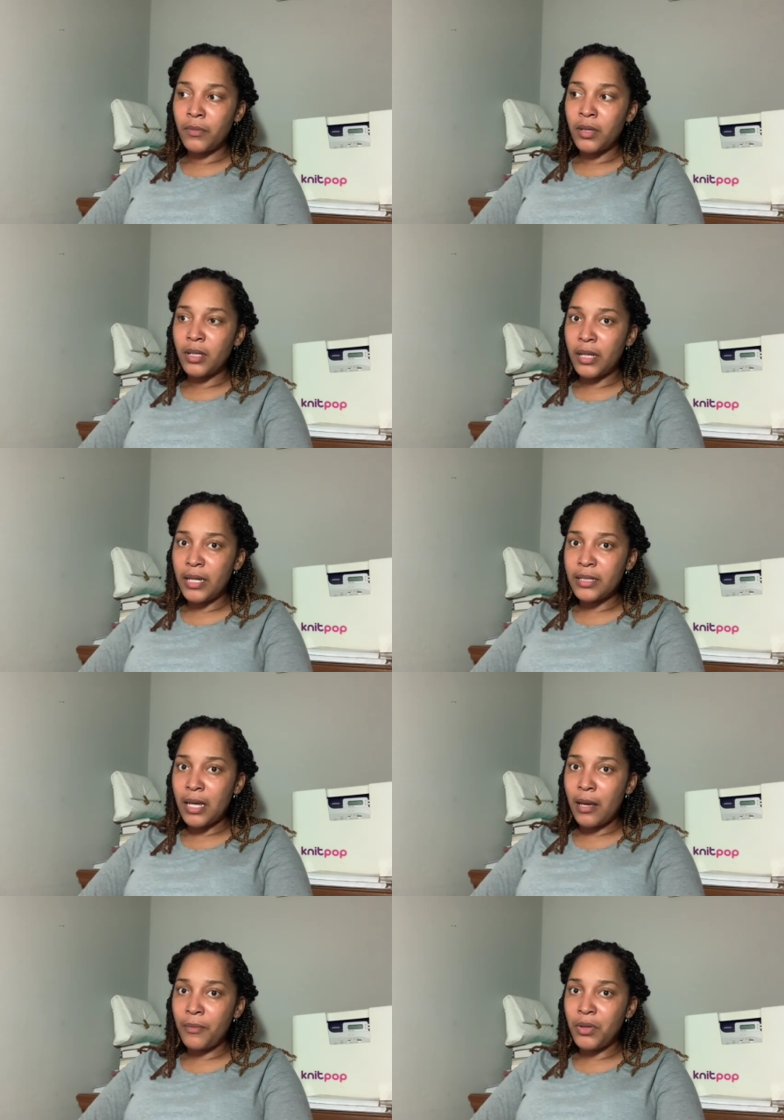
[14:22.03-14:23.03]
The last
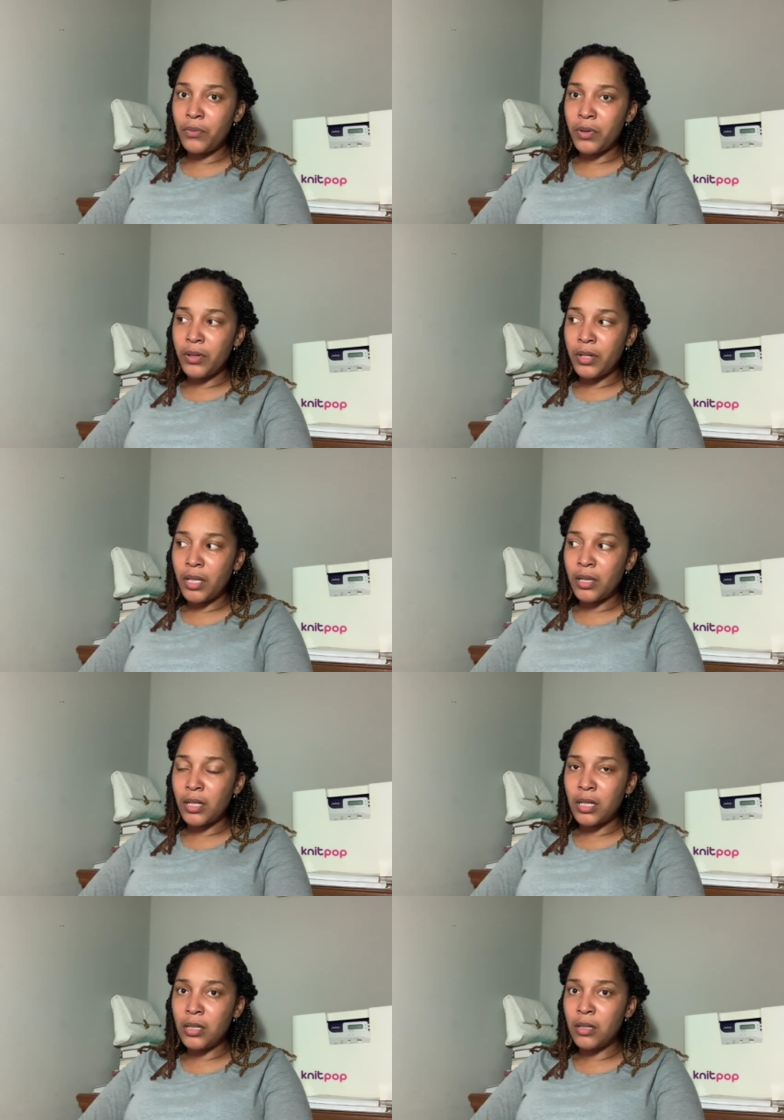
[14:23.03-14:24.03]
time you were in the
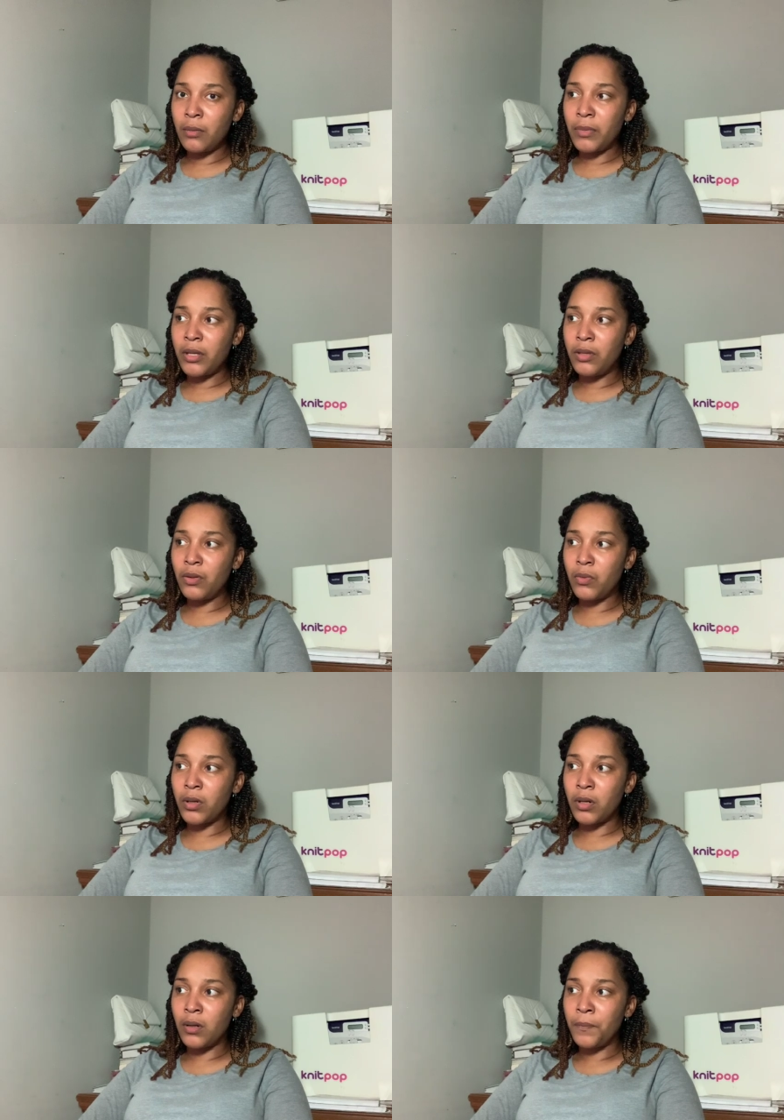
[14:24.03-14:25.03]
club and you
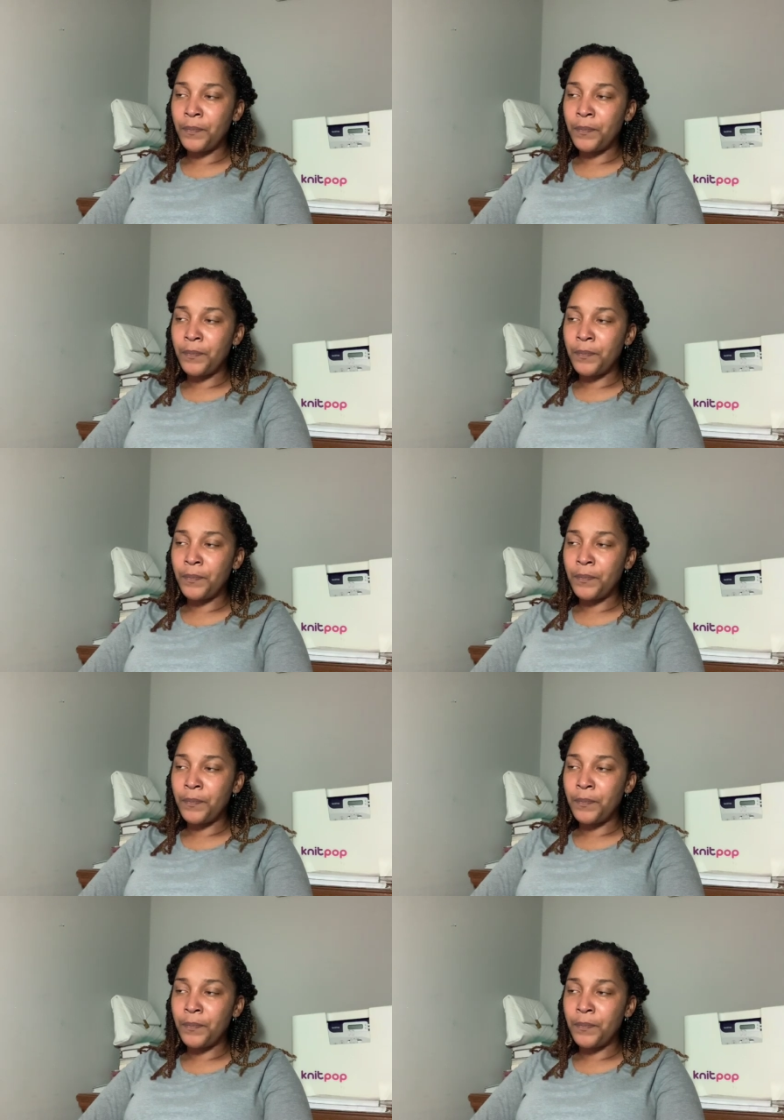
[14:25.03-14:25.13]
were